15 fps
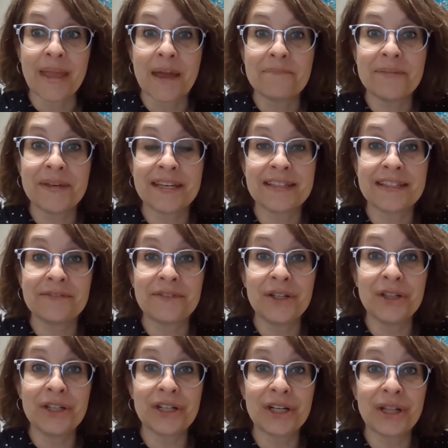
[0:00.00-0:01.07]
because if
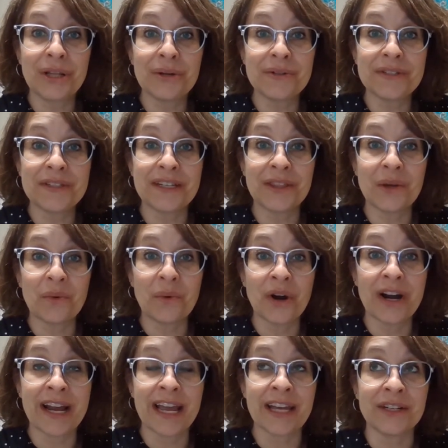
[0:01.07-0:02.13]
you look closely in the
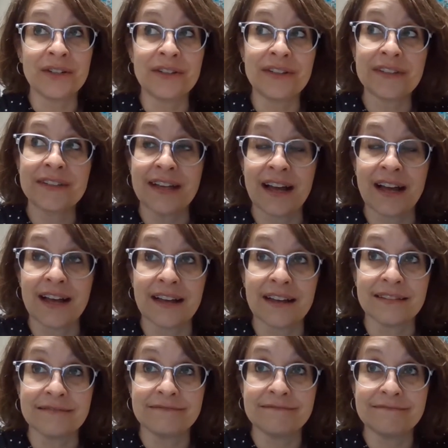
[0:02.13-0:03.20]
war annuals,
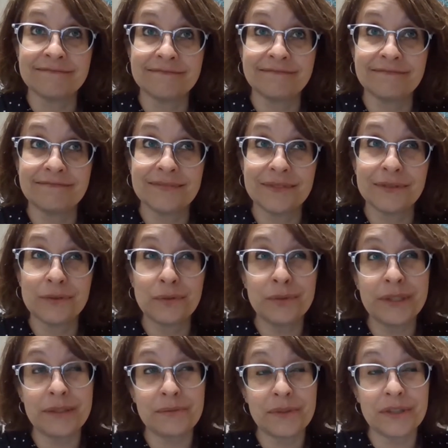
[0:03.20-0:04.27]

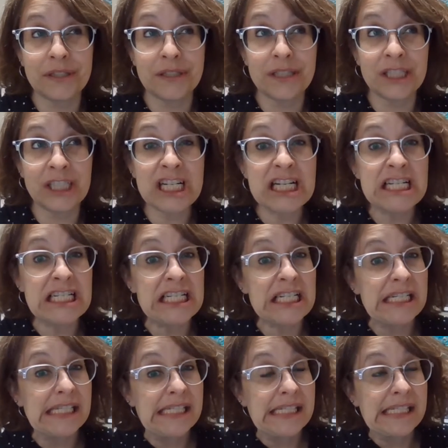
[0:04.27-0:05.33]
we were
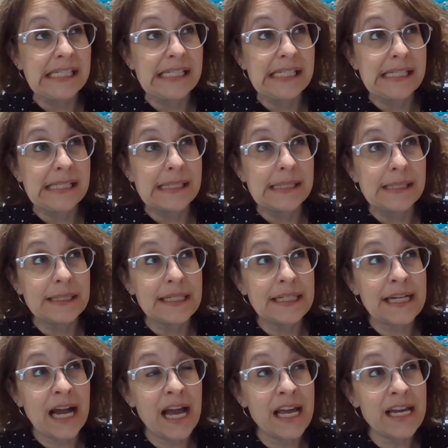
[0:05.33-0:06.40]

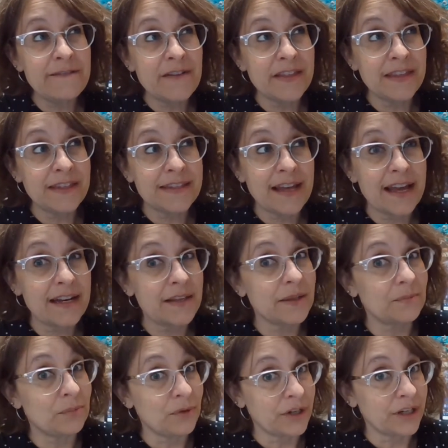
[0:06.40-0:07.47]
kind of on the side of
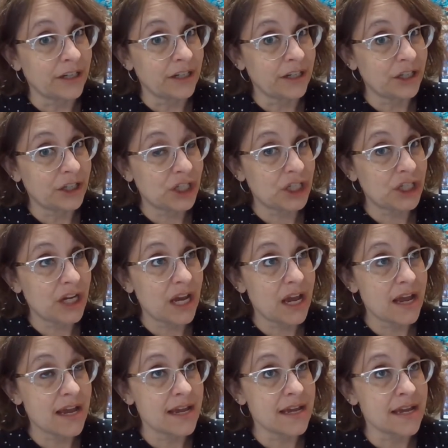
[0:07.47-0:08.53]
the British
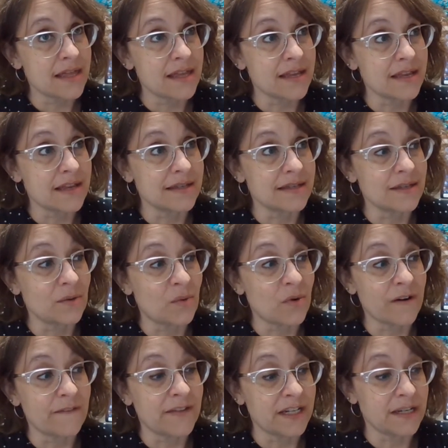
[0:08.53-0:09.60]
in the
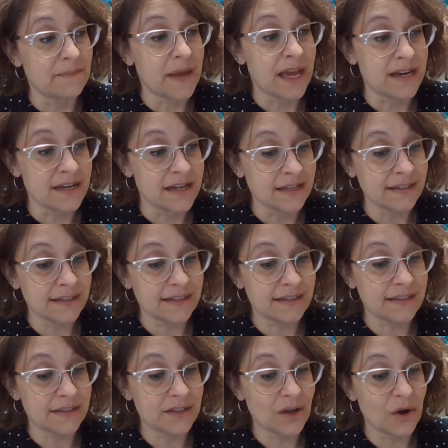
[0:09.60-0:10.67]
War of Independence.
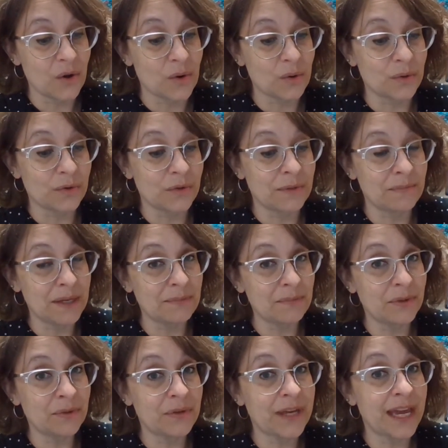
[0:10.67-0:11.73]
So the
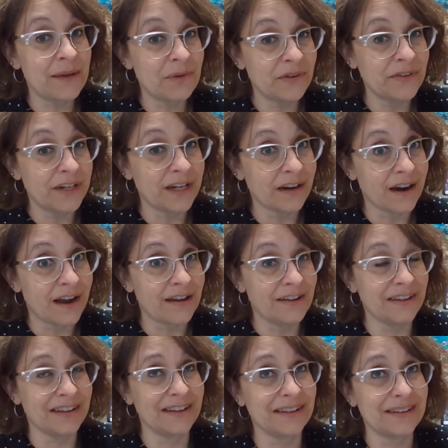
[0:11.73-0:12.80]
people who came over here
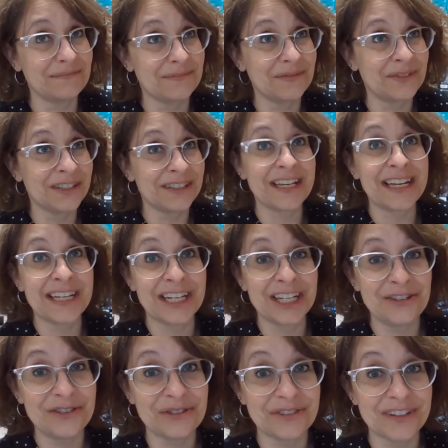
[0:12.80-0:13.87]
were taking a
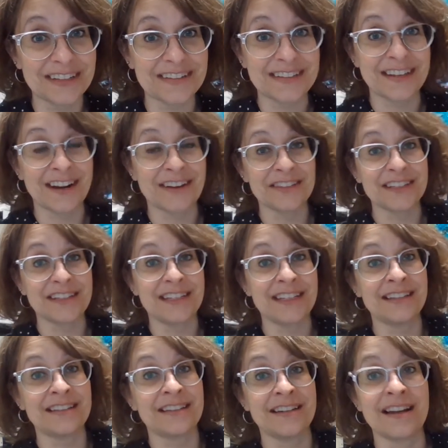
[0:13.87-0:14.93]
huge risk and
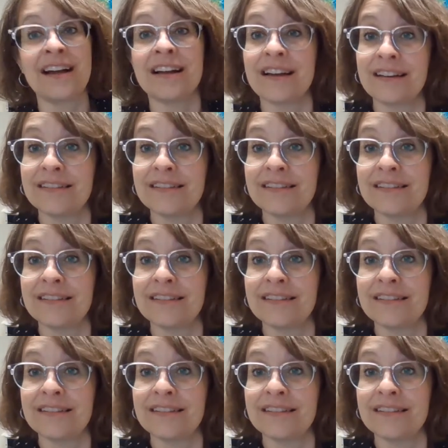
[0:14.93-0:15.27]
obviously did not